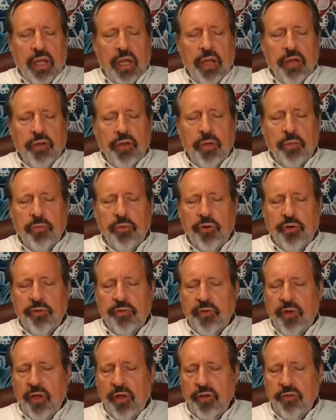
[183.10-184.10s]
A number
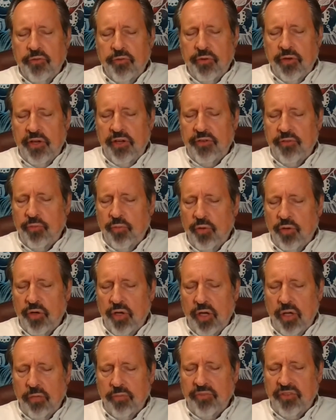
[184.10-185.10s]
of countries will
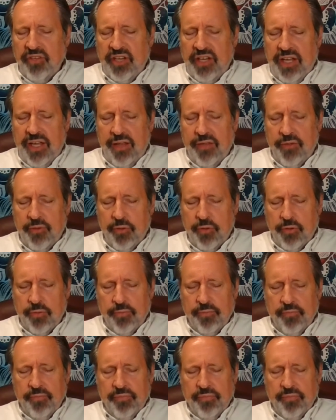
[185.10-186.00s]
come together